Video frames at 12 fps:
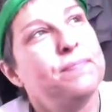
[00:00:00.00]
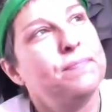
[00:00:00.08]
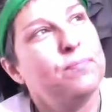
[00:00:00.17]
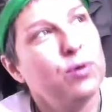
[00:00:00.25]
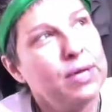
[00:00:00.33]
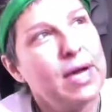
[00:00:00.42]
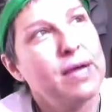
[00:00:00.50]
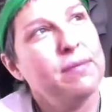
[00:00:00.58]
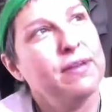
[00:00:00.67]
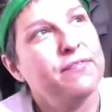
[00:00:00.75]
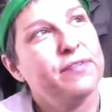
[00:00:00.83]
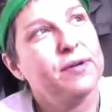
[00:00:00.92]
well, yeah, I
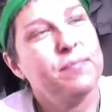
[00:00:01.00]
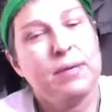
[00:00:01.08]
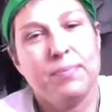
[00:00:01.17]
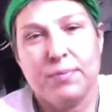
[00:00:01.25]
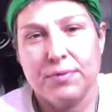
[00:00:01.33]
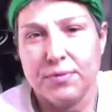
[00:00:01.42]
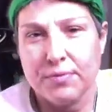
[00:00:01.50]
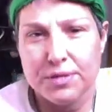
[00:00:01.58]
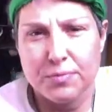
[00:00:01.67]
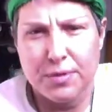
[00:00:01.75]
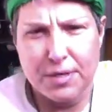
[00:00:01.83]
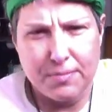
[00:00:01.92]
made fun of people, and the
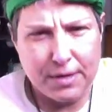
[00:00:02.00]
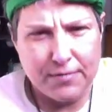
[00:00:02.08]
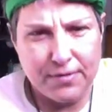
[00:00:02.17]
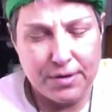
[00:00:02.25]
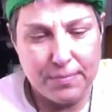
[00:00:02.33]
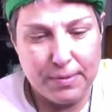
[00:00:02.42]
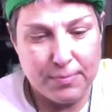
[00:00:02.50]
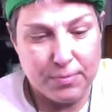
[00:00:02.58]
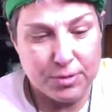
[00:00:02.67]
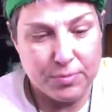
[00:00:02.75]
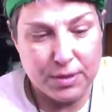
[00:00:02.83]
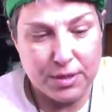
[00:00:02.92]
reason why you make fun of people
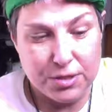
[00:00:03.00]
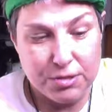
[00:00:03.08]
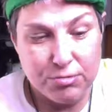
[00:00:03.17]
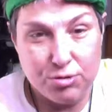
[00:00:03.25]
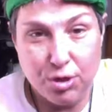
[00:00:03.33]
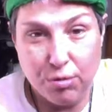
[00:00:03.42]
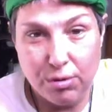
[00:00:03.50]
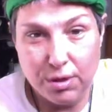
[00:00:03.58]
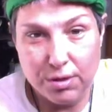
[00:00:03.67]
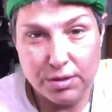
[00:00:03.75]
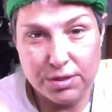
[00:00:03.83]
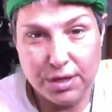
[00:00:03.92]
is because you don't
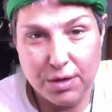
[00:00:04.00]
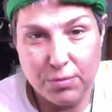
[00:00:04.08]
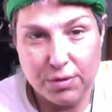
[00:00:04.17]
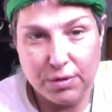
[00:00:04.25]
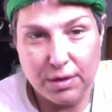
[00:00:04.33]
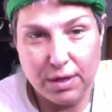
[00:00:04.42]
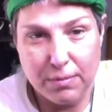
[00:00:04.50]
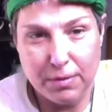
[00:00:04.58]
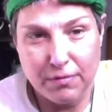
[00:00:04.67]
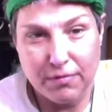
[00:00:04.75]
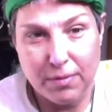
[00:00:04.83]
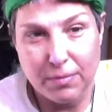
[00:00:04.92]
understand where they're coming
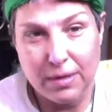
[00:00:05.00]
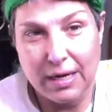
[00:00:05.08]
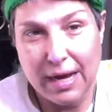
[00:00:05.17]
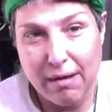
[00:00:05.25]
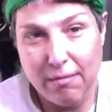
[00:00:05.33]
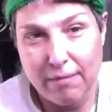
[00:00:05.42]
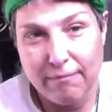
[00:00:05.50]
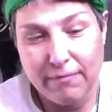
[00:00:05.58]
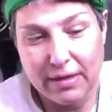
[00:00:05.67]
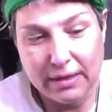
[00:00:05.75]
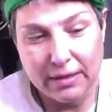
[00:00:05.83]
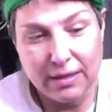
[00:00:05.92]
from. And now I'm
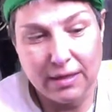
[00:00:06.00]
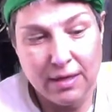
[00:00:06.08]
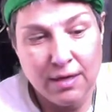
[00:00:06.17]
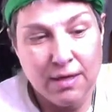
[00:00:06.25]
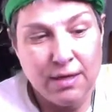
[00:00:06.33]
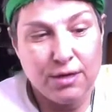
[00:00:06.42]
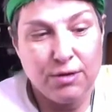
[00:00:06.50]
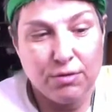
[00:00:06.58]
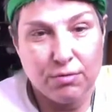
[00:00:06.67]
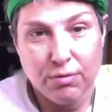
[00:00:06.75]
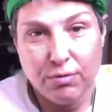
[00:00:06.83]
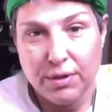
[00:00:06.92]
finally
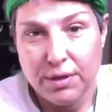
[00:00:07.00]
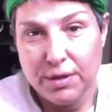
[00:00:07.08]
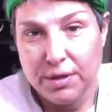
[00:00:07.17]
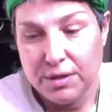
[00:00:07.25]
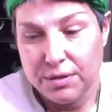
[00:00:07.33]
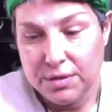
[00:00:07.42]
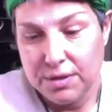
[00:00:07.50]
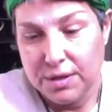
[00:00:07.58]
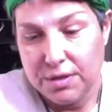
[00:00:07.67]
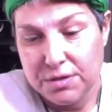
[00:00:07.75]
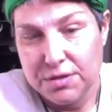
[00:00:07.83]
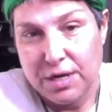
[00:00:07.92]
congruent to the
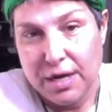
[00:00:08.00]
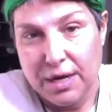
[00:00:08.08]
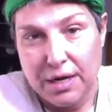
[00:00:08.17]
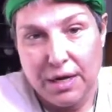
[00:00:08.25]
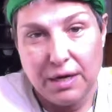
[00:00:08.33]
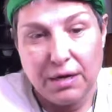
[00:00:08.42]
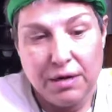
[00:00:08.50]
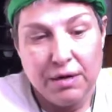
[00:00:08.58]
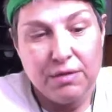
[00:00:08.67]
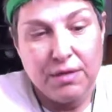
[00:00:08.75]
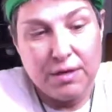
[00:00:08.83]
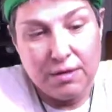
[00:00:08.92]
understanding
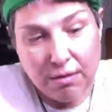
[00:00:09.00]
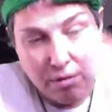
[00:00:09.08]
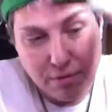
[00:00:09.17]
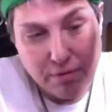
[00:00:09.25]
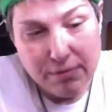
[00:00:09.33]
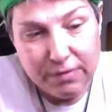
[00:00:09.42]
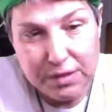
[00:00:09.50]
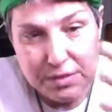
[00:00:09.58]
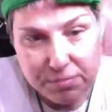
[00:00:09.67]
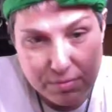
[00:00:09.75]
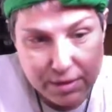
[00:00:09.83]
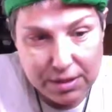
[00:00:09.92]
that all of
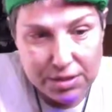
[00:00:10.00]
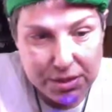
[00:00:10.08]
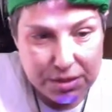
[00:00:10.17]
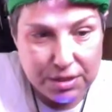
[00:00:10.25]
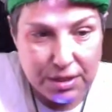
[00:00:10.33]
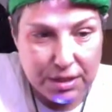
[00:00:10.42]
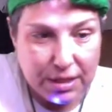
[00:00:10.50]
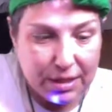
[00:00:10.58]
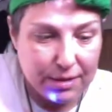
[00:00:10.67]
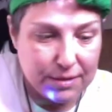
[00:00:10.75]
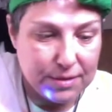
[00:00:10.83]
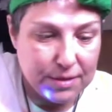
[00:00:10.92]
these religions and
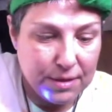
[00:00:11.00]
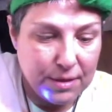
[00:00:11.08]
things